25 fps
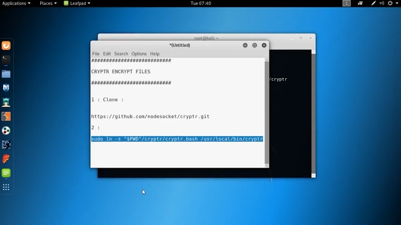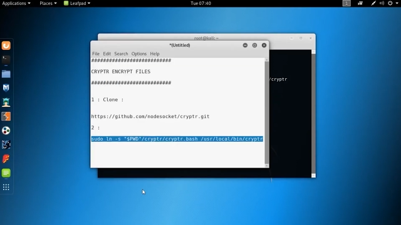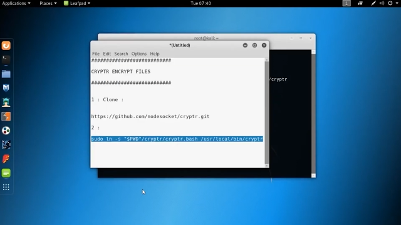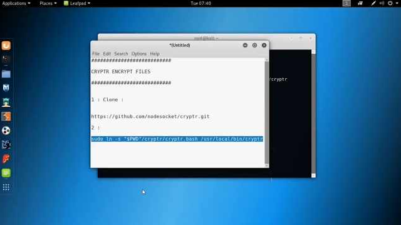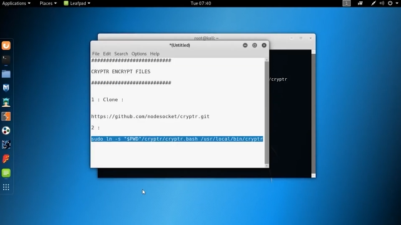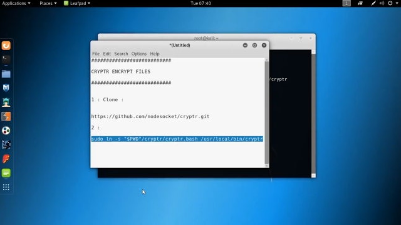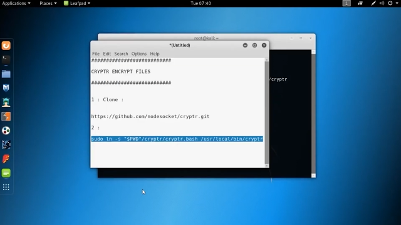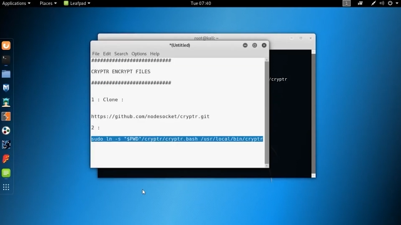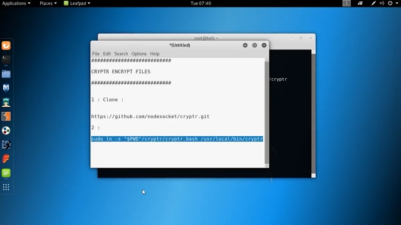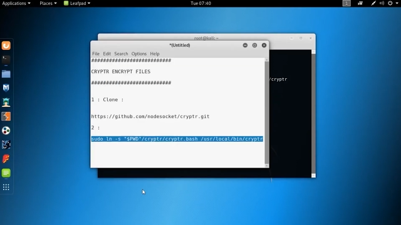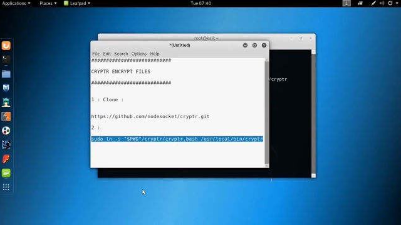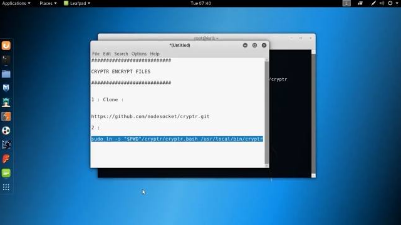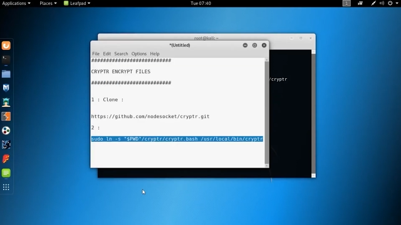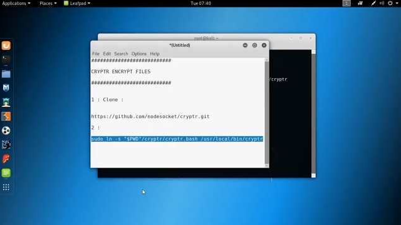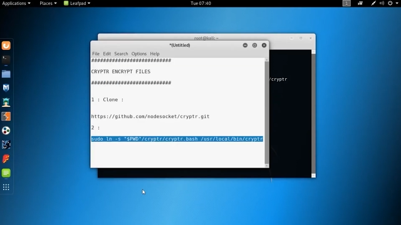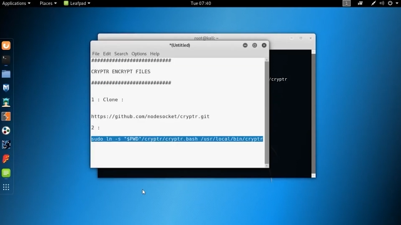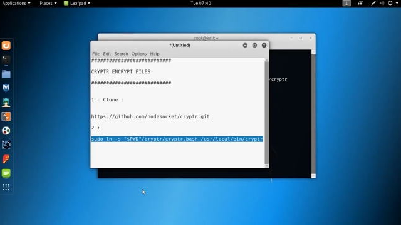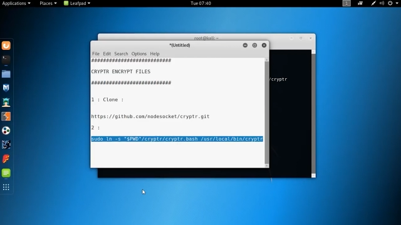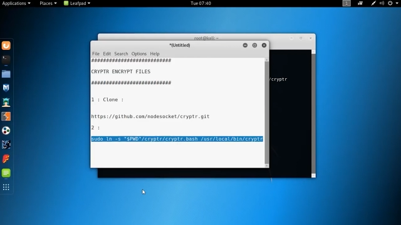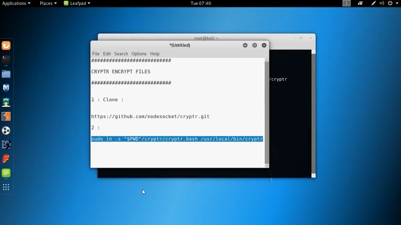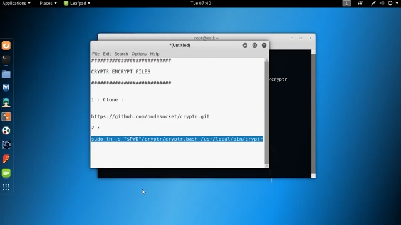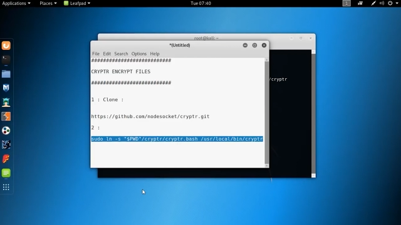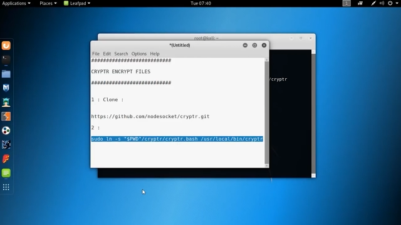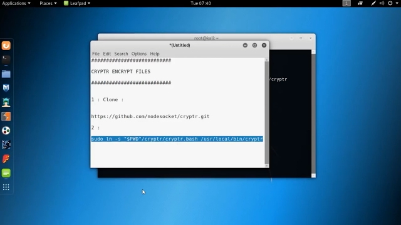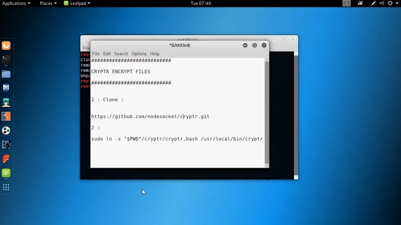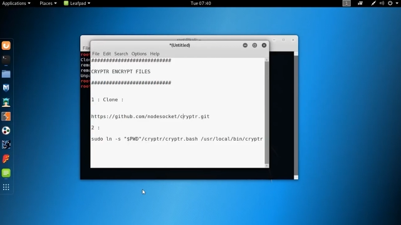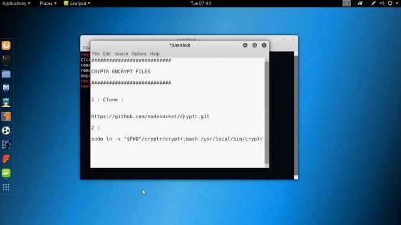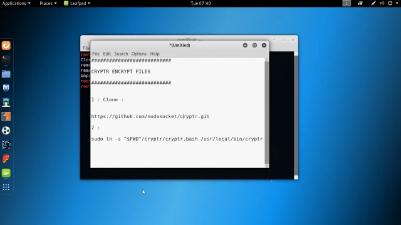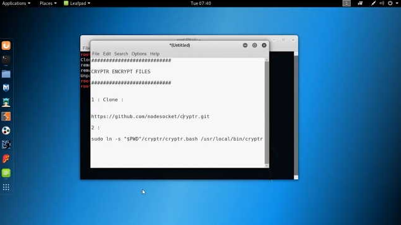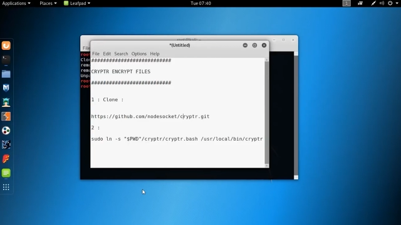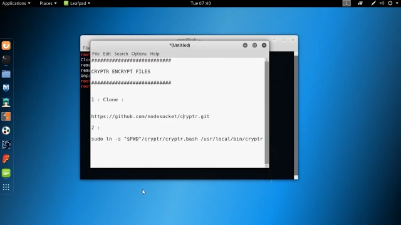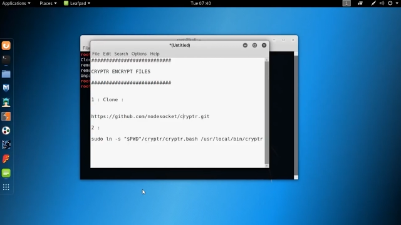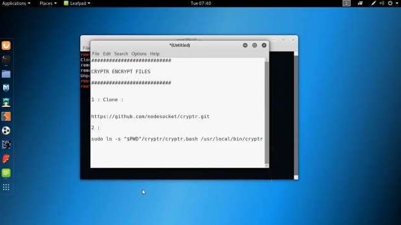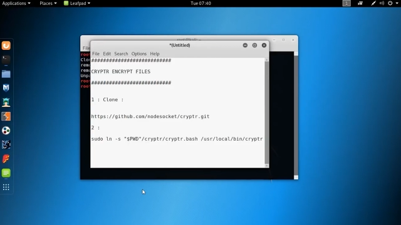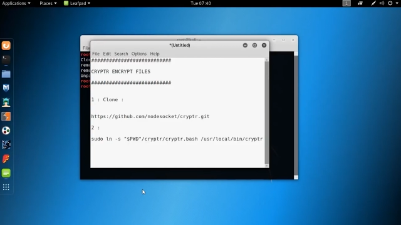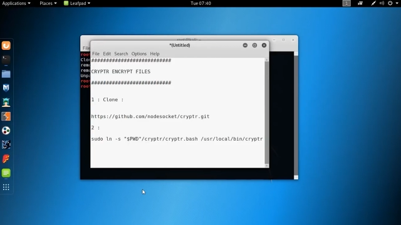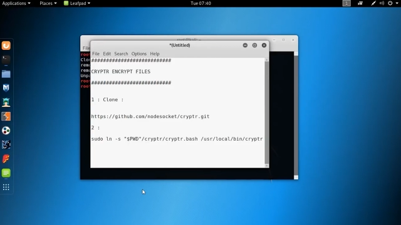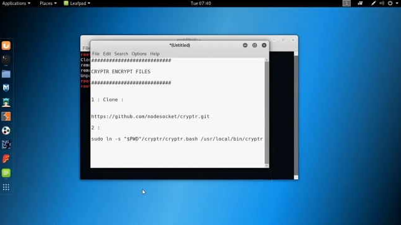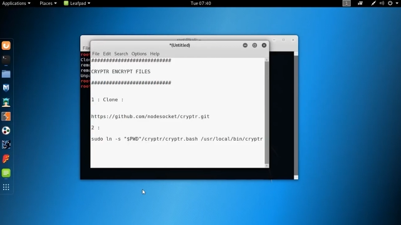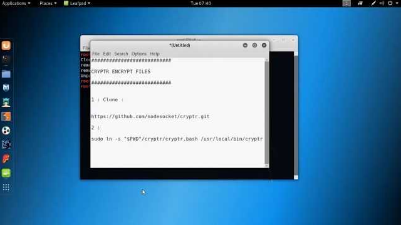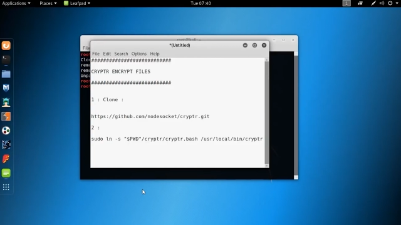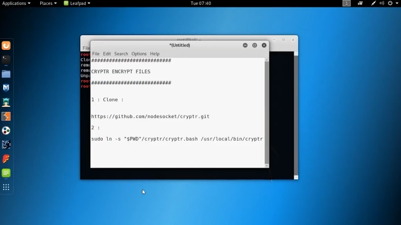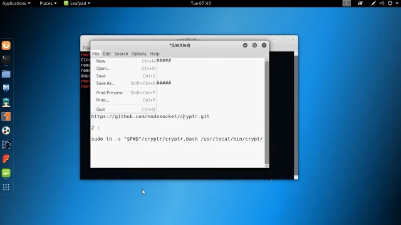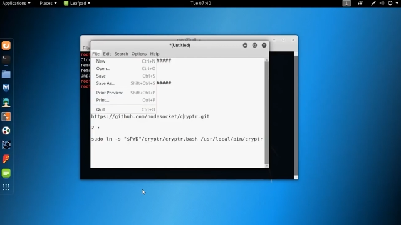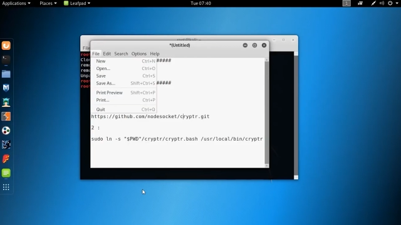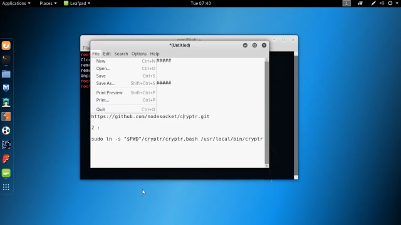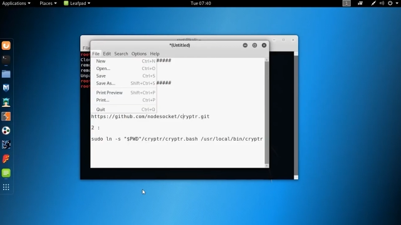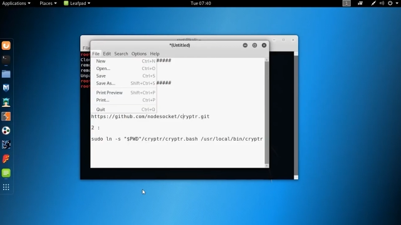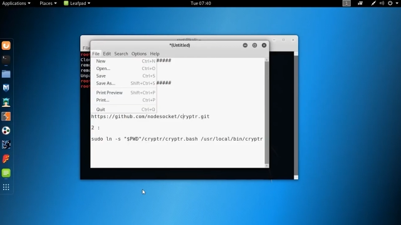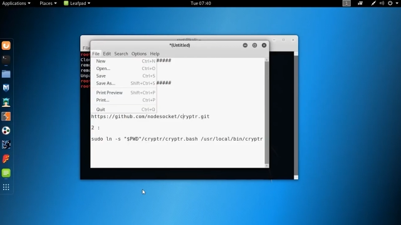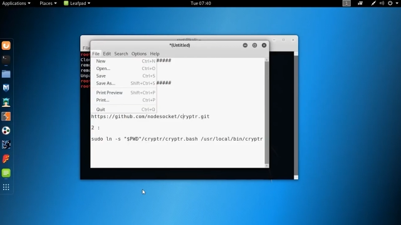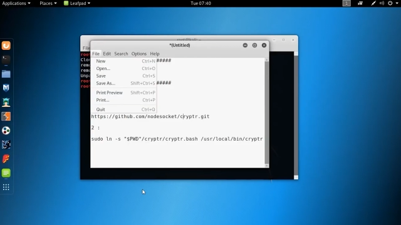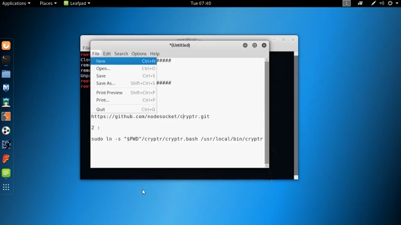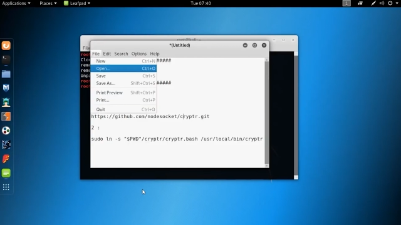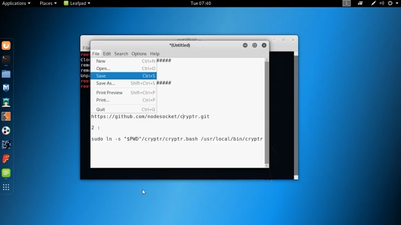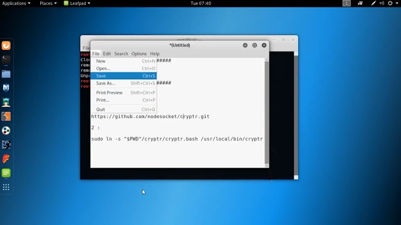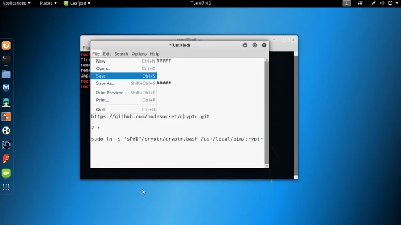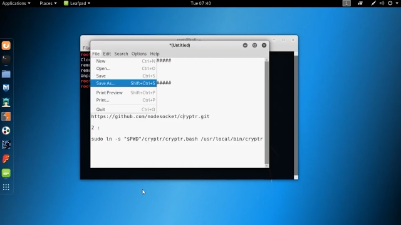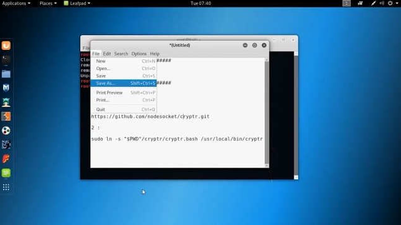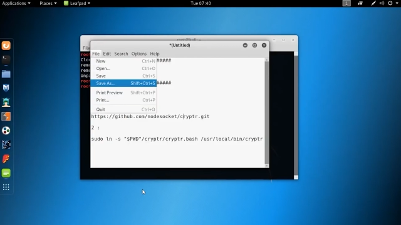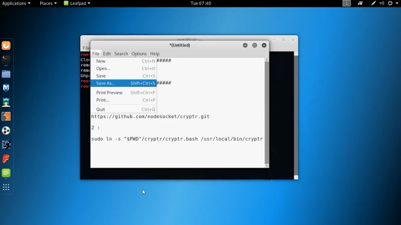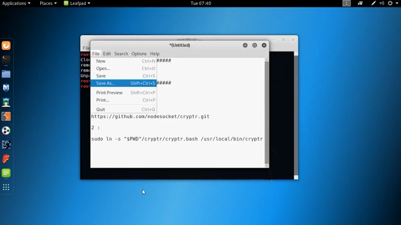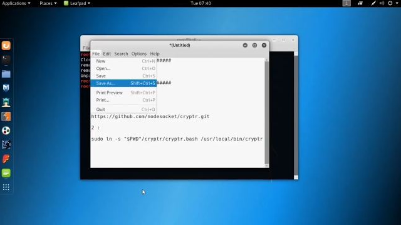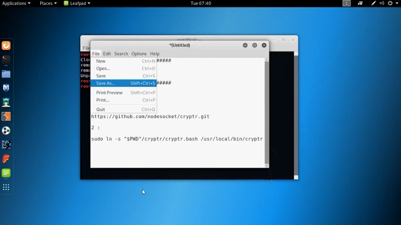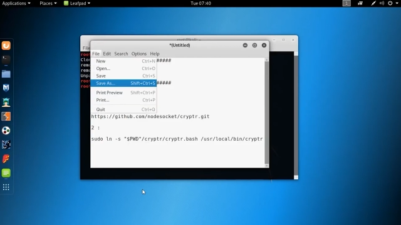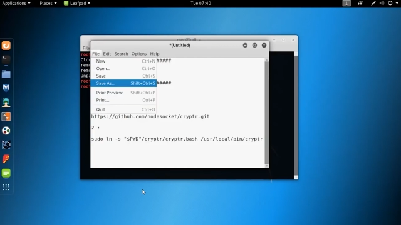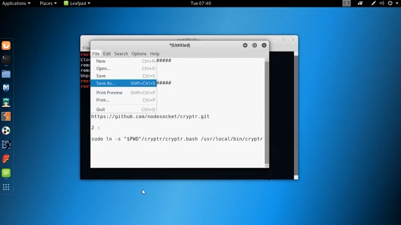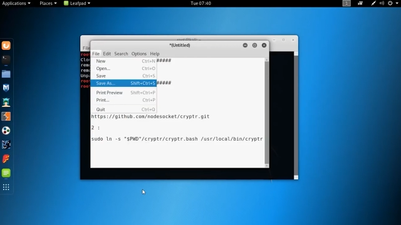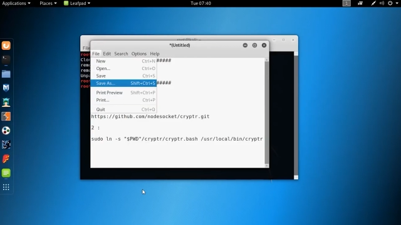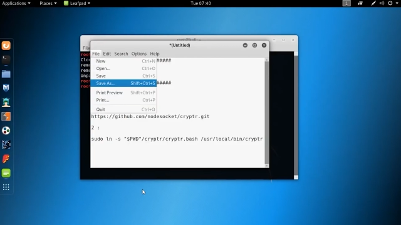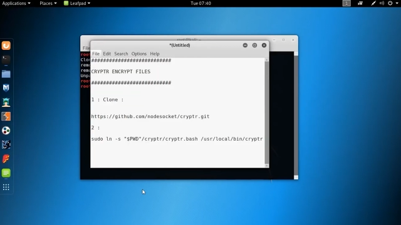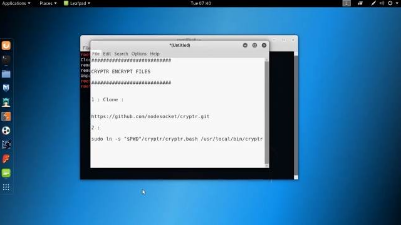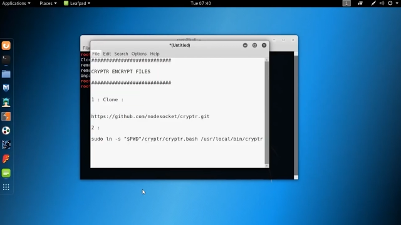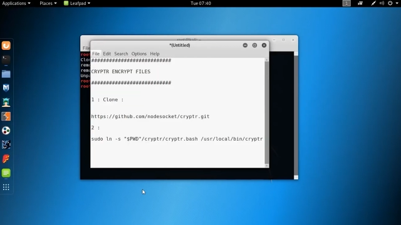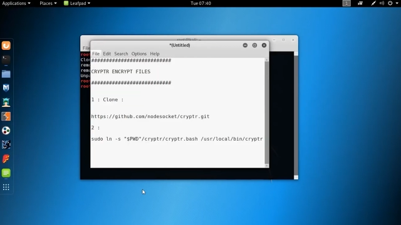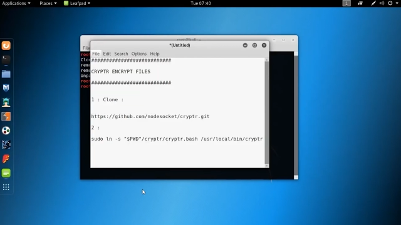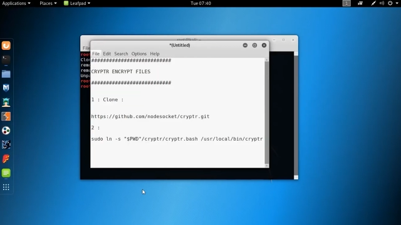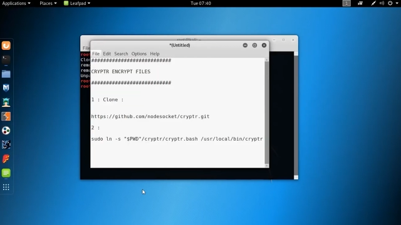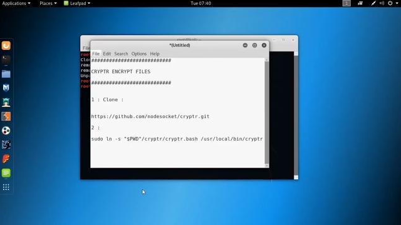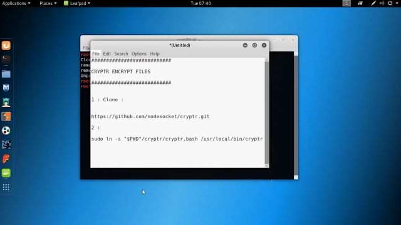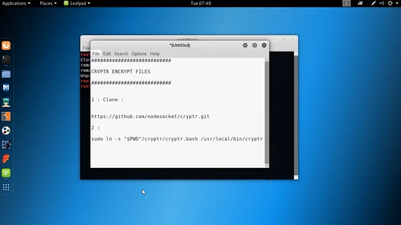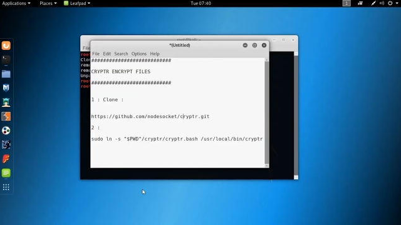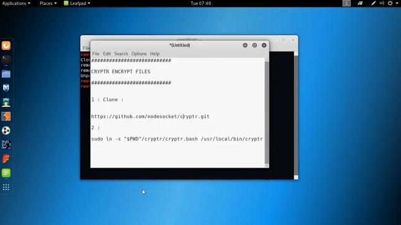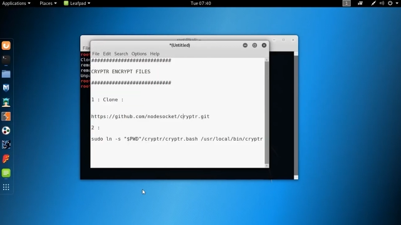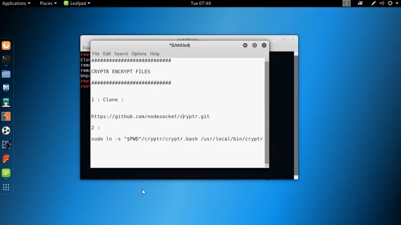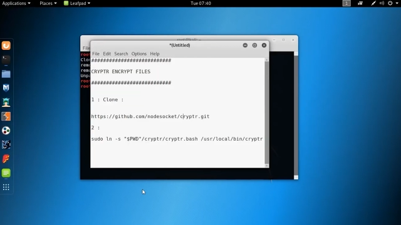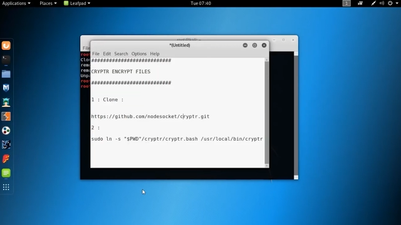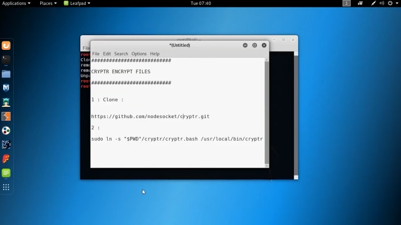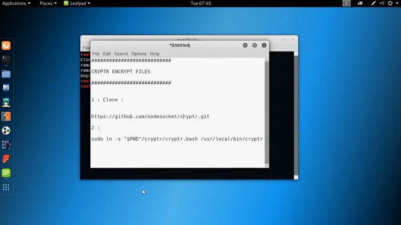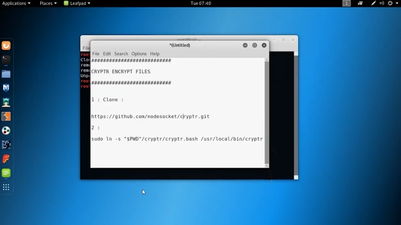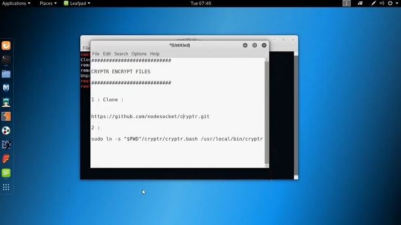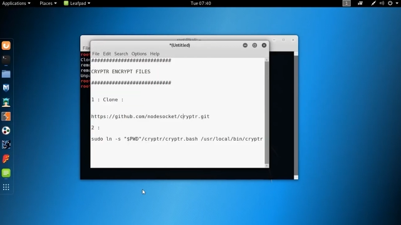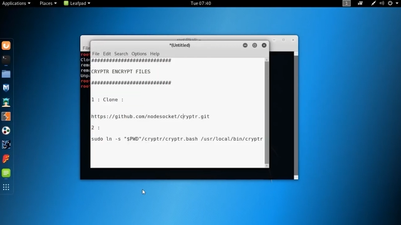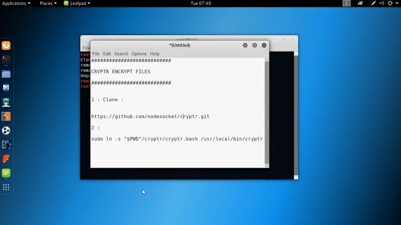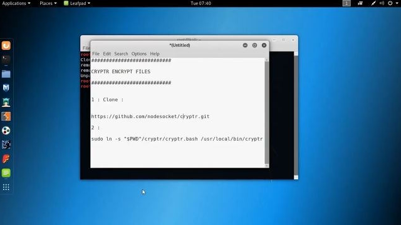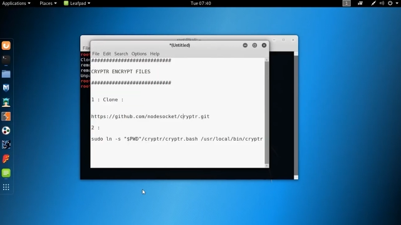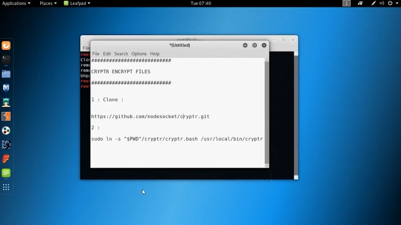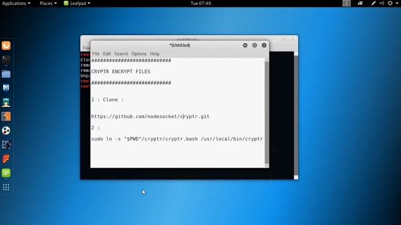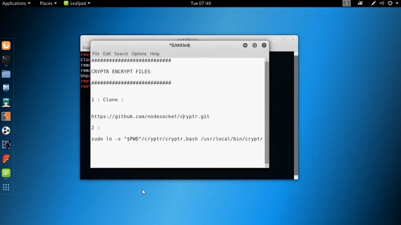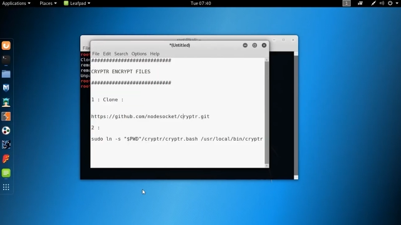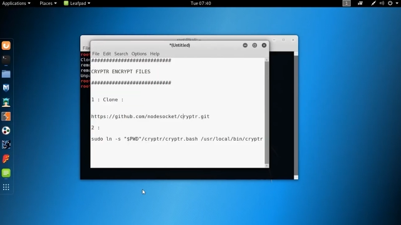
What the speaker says: (no speaker visible)